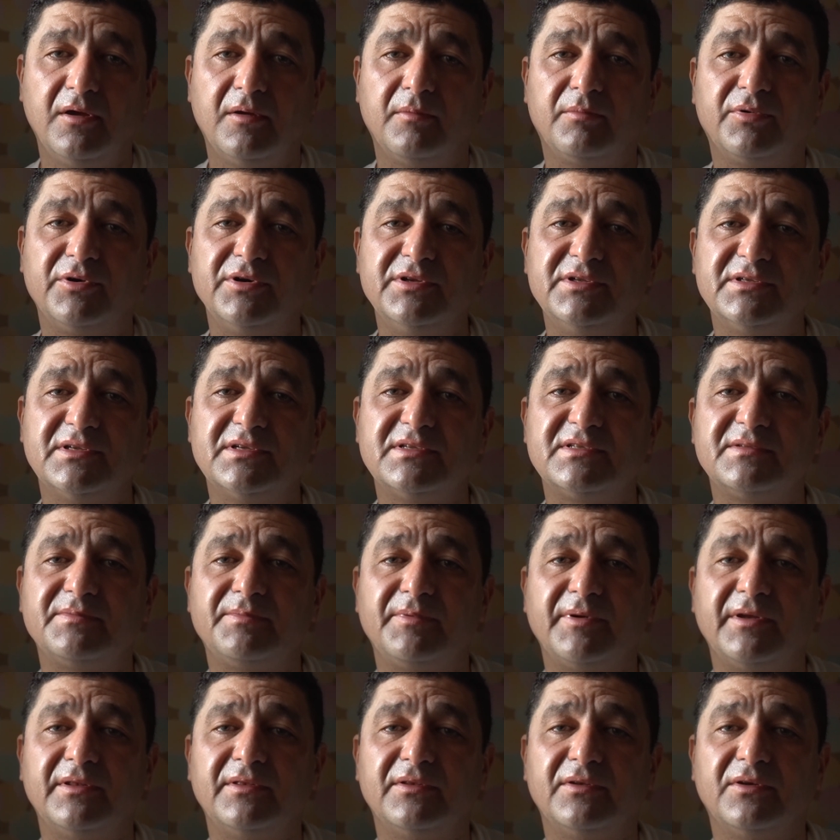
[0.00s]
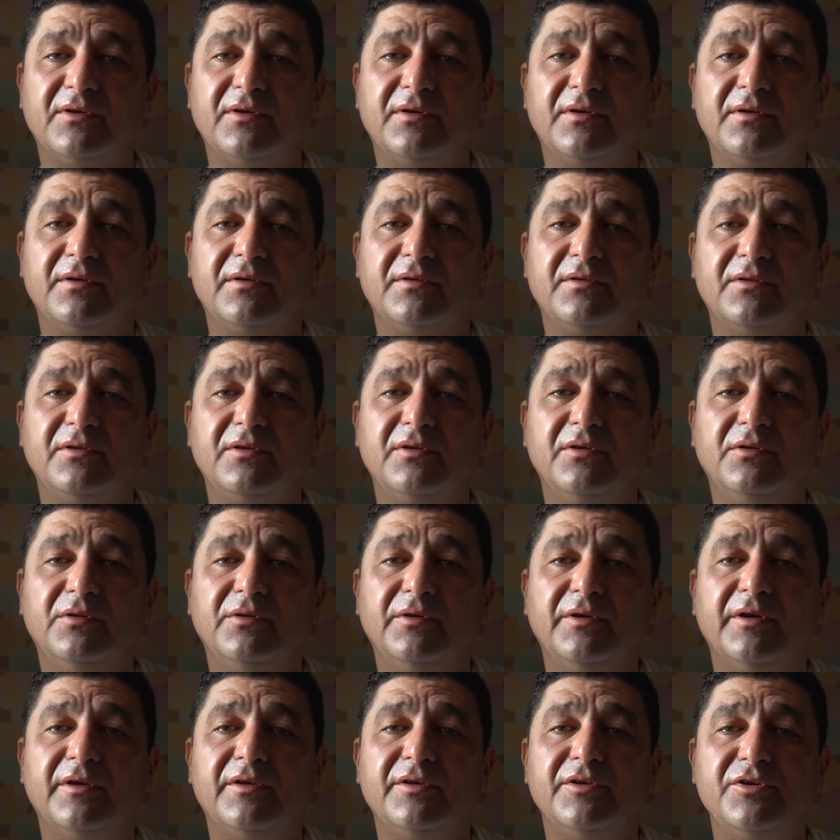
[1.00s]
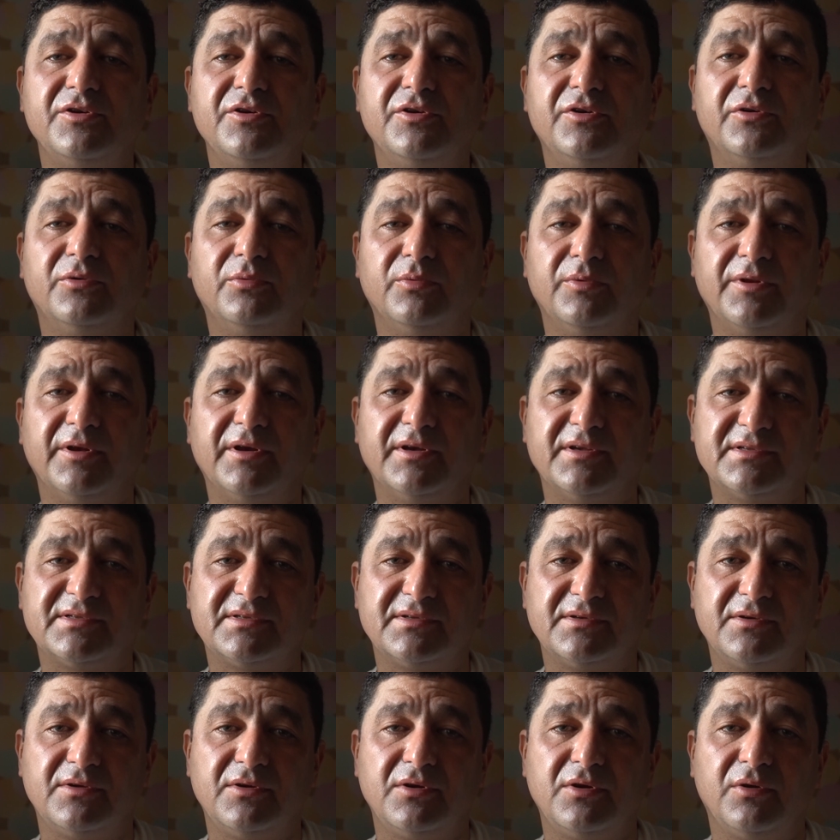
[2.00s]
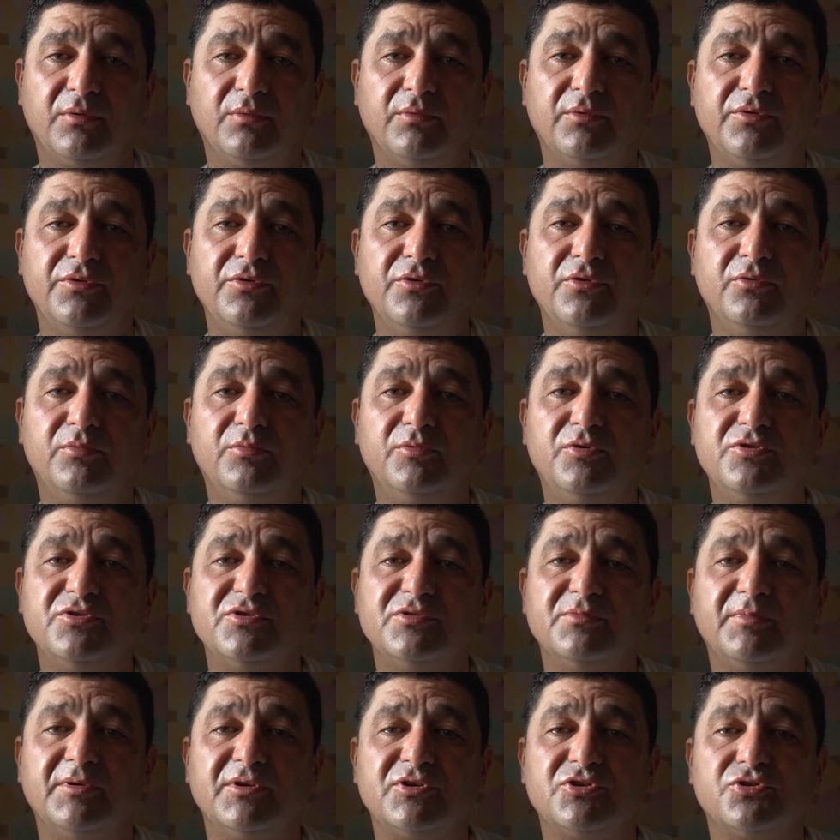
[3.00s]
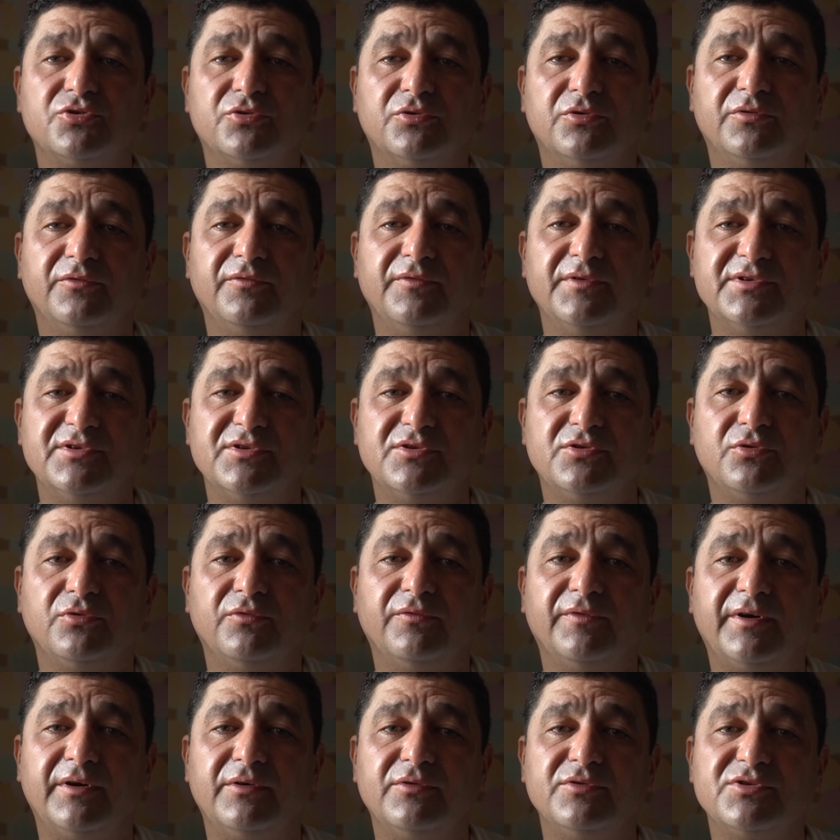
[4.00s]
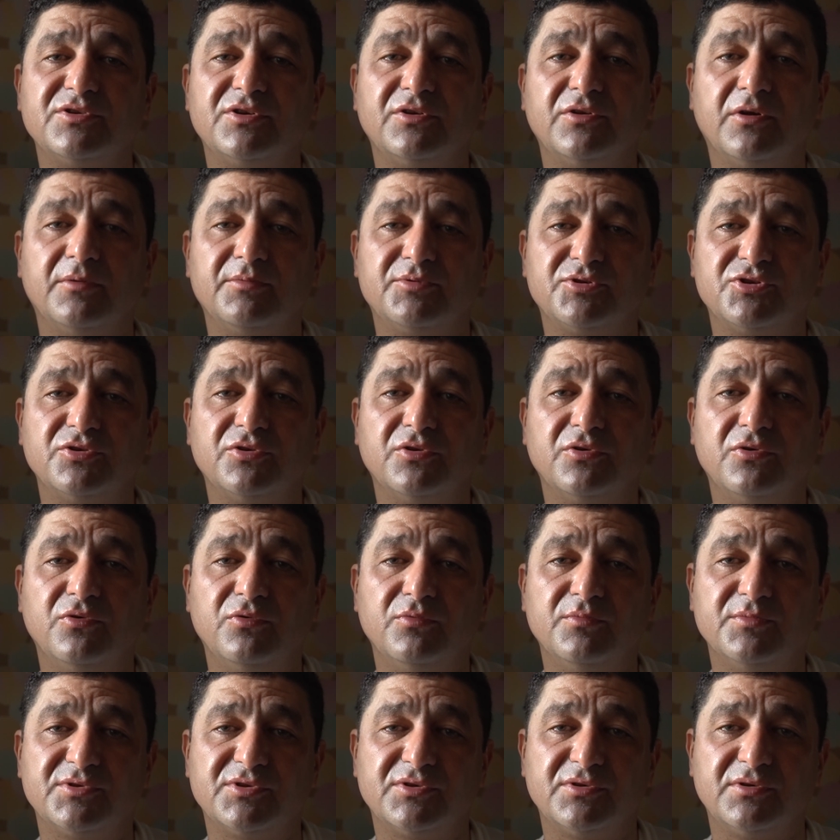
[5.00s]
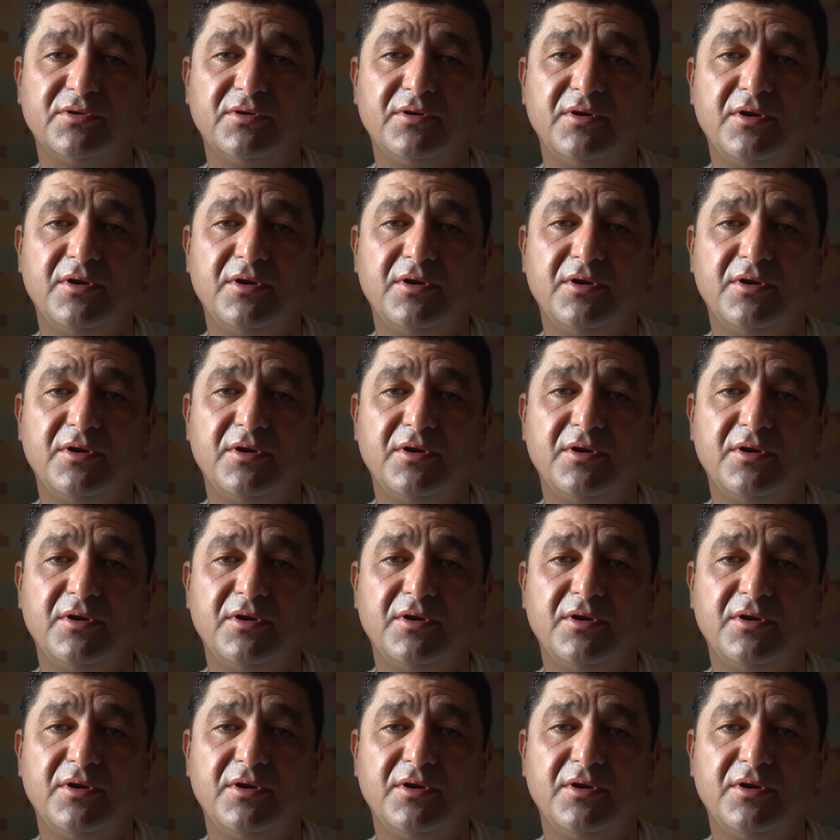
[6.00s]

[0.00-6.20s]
Princess spent nearly a year with us, with numerous but short visits to various adoption homes.